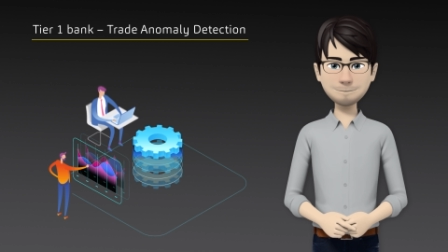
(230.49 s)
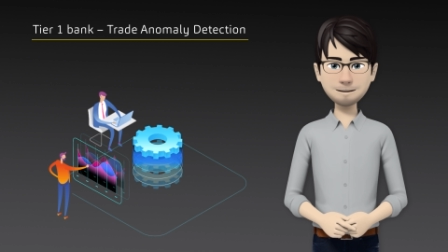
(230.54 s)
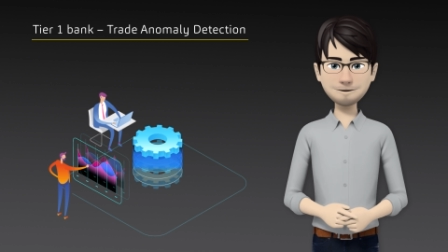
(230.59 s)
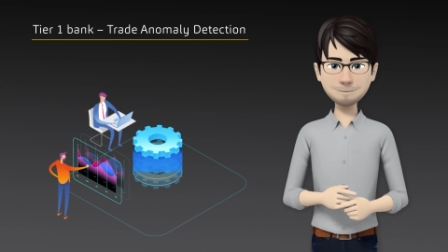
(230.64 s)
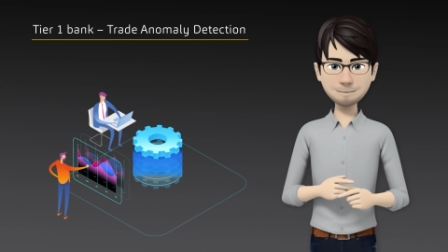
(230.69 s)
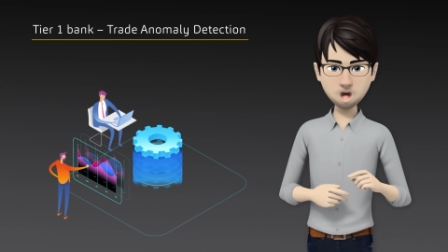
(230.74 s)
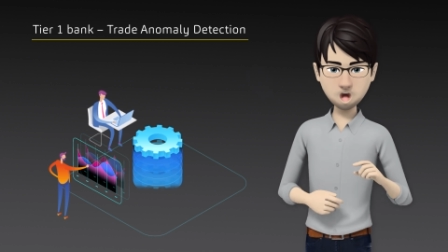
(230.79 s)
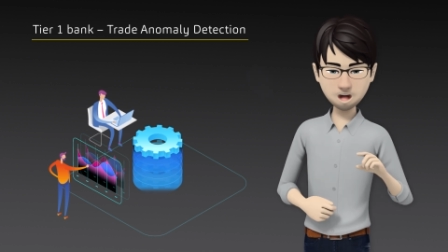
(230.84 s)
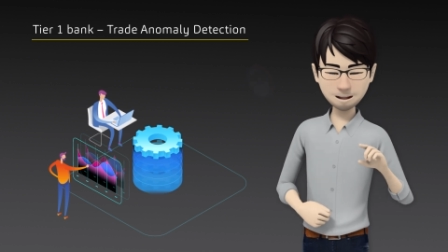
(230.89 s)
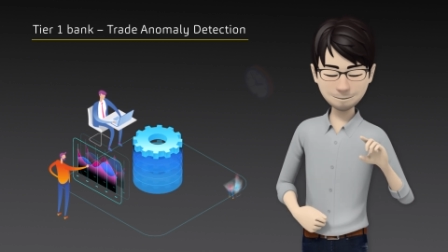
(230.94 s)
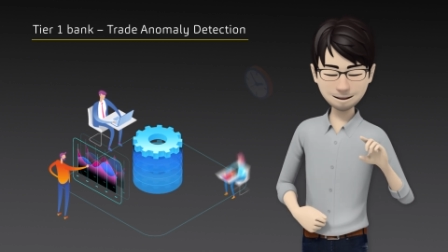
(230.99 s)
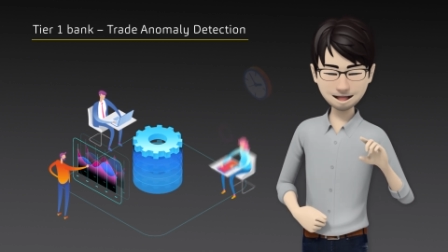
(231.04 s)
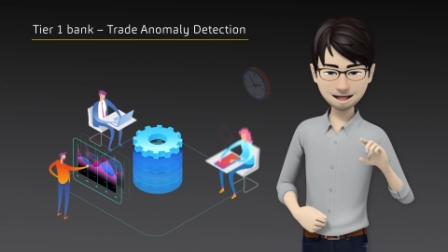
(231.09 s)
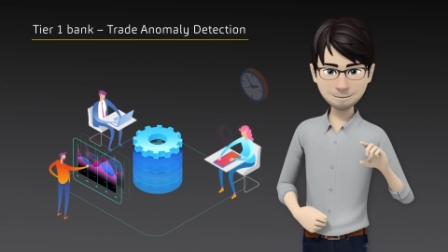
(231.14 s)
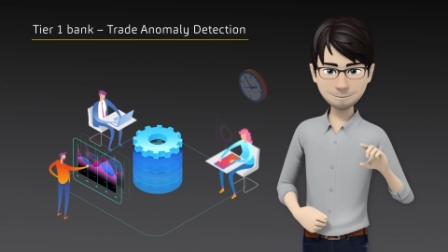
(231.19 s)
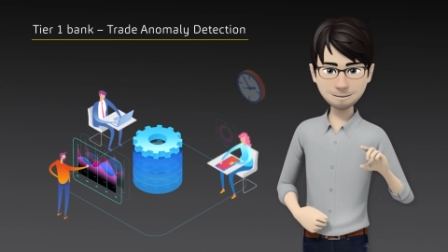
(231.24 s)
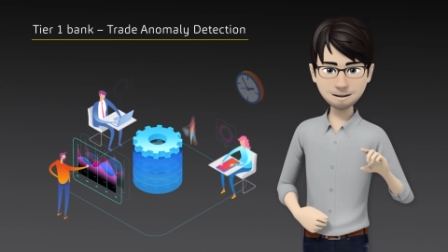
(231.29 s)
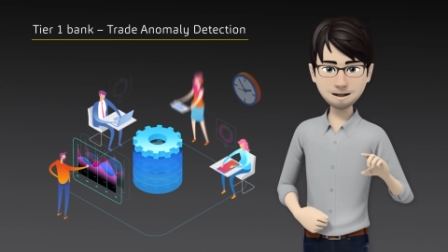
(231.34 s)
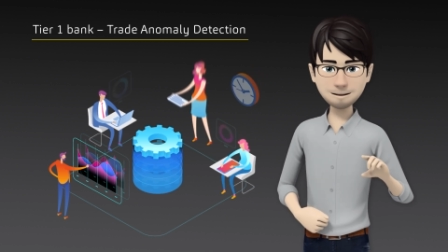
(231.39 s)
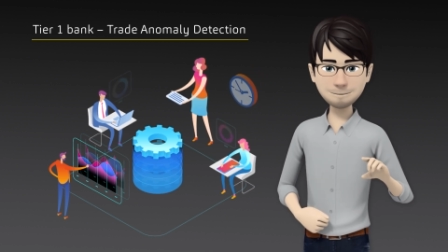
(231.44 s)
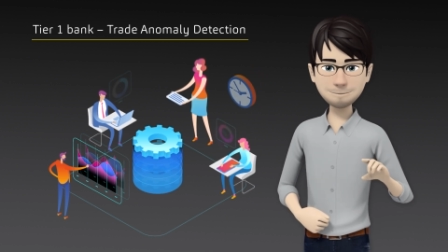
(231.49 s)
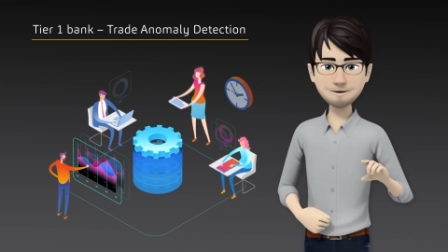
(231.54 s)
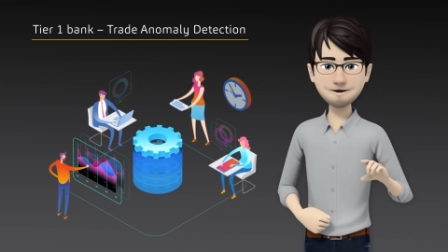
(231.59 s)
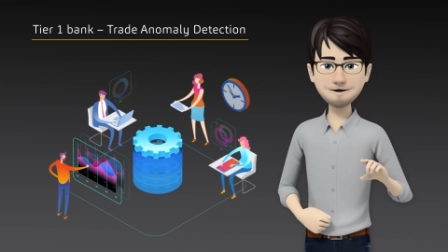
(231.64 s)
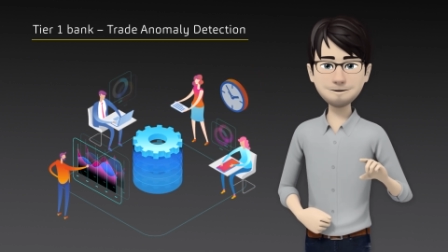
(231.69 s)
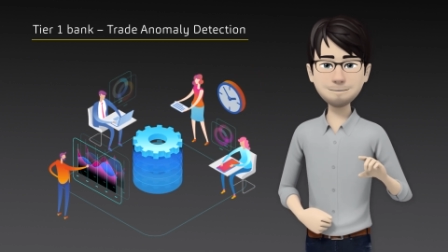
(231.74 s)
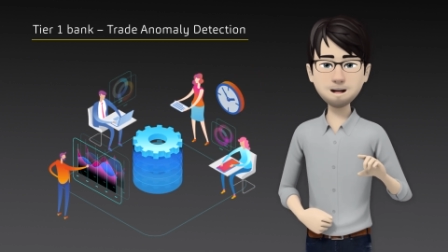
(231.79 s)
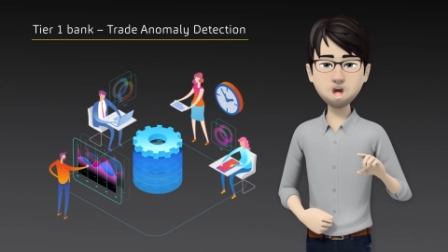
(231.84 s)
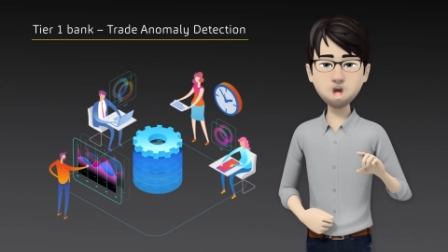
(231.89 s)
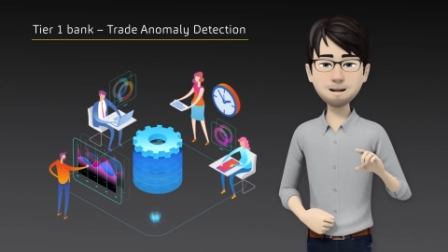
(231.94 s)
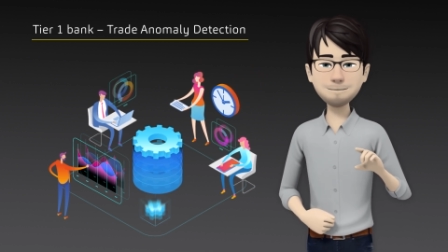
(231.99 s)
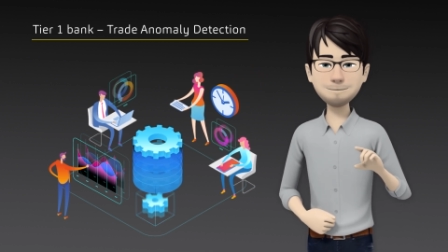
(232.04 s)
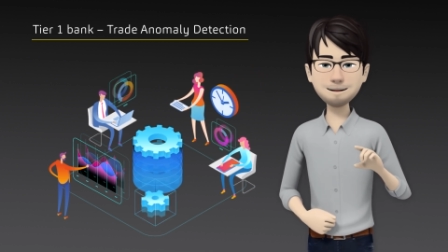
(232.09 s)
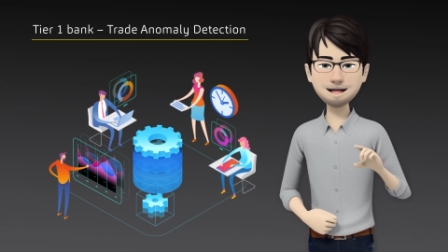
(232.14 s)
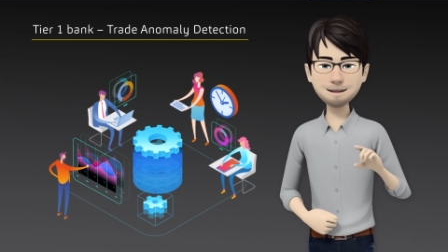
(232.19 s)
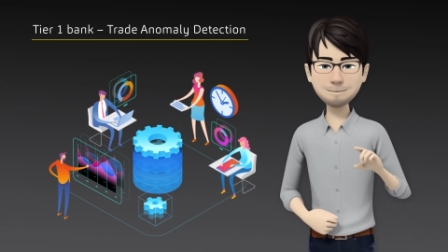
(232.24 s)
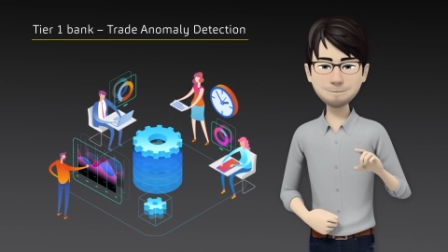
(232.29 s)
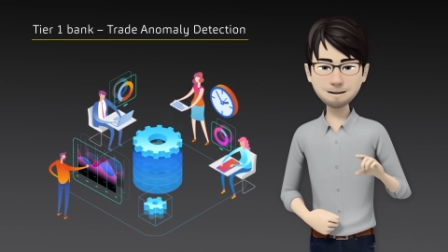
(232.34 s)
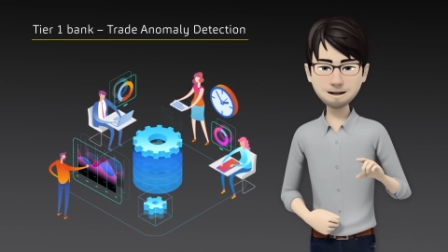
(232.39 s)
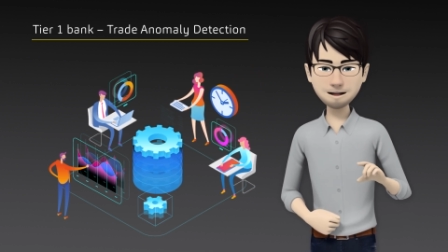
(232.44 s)
analyzing large data
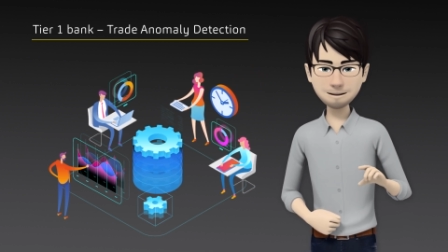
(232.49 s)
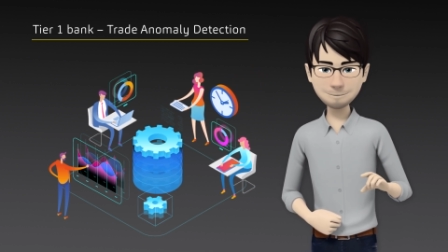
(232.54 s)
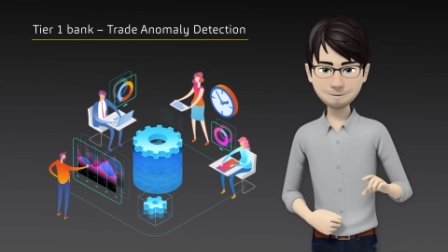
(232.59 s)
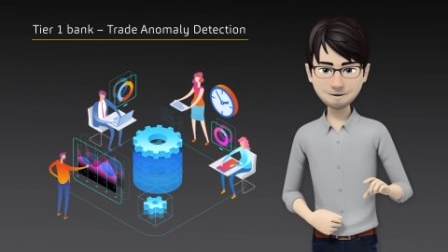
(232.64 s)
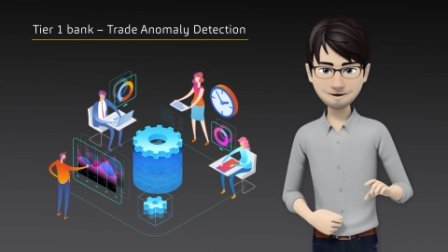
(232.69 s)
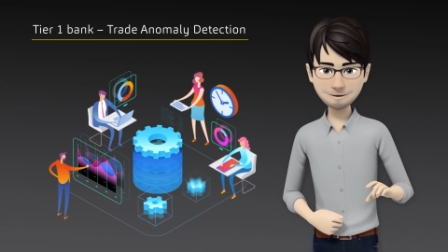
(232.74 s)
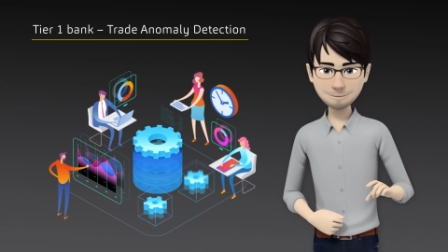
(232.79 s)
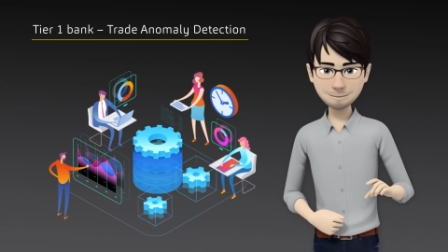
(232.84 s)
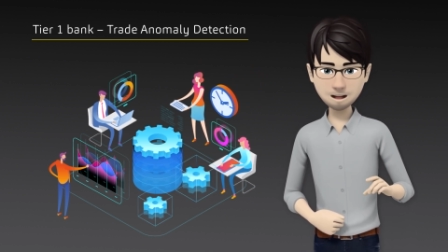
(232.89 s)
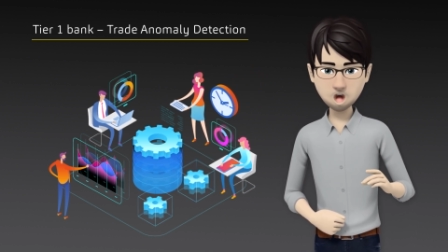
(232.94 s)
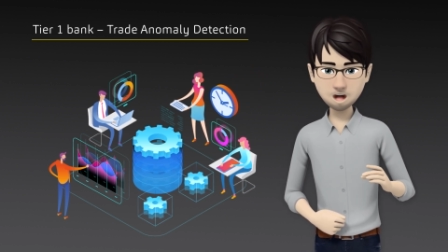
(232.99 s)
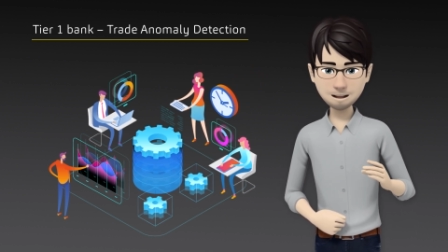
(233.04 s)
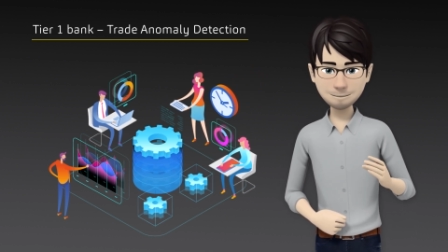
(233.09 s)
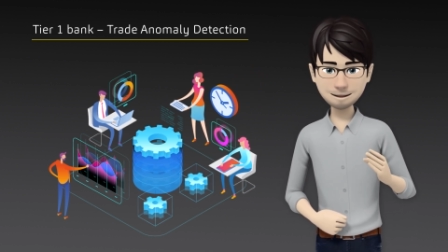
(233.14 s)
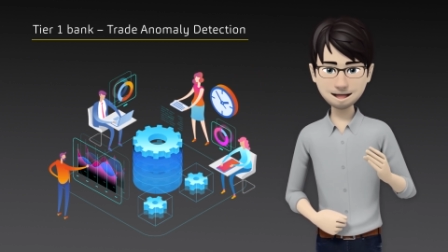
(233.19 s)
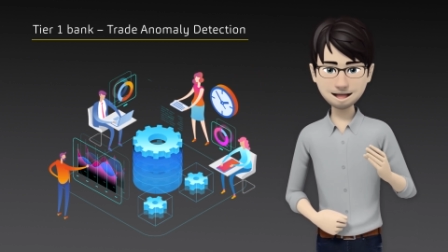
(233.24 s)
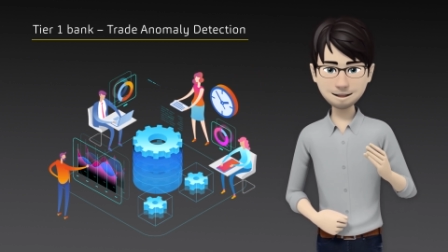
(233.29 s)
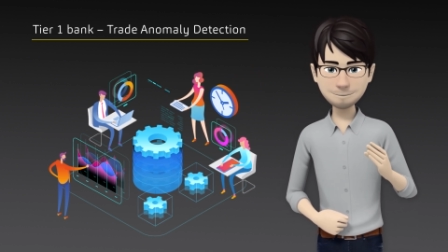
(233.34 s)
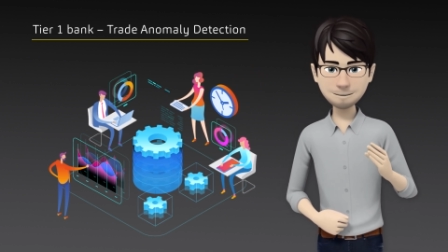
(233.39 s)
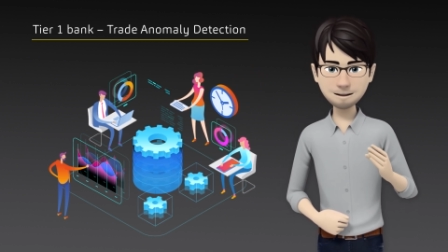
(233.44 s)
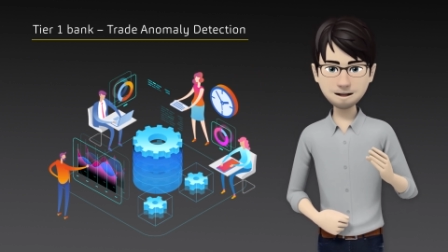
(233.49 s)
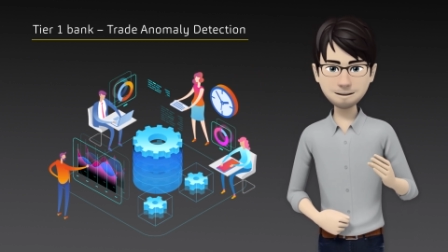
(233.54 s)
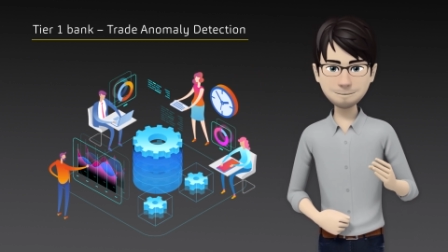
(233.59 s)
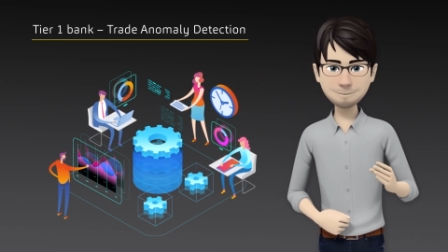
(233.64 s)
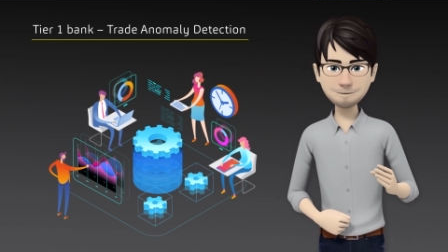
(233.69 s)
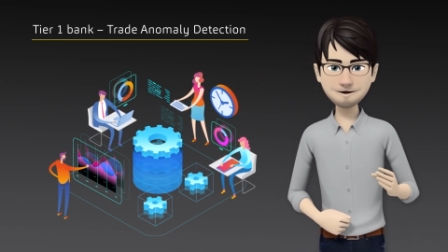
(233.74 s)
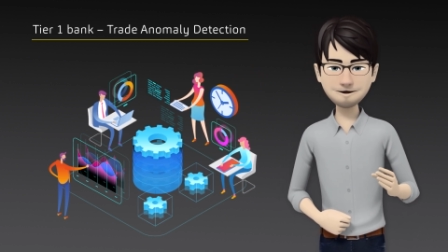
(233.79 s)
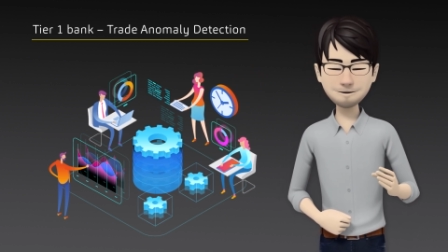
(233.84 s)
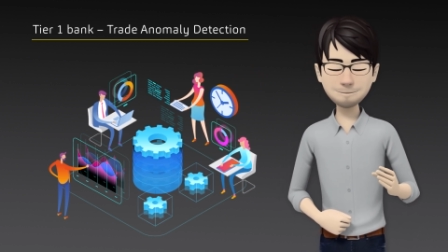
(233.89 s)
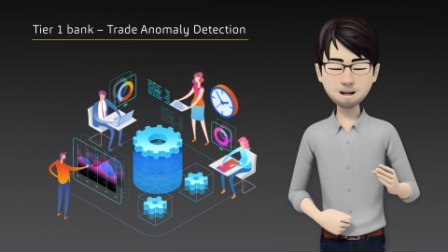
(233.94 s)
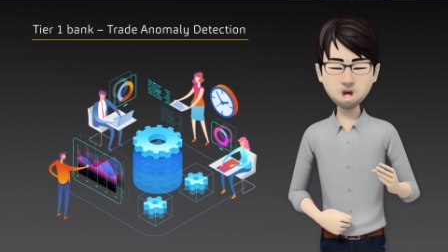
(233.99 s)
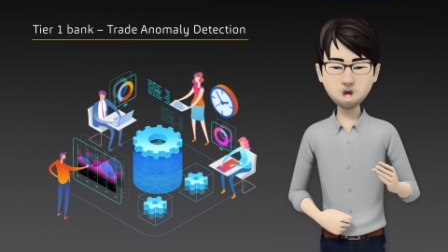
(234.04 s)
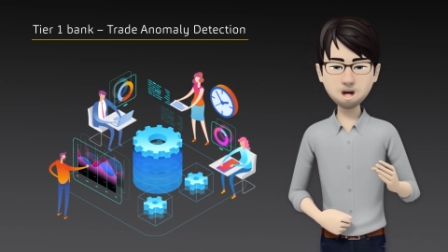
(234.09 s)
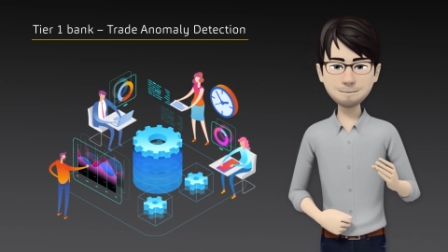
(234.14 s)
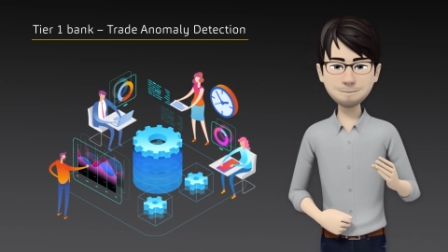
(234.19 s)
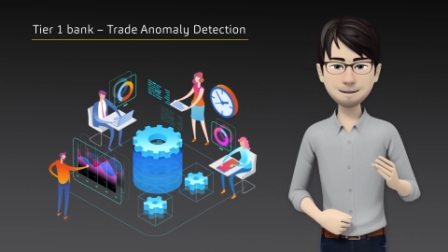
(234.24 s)
volumes to identify anomalous trades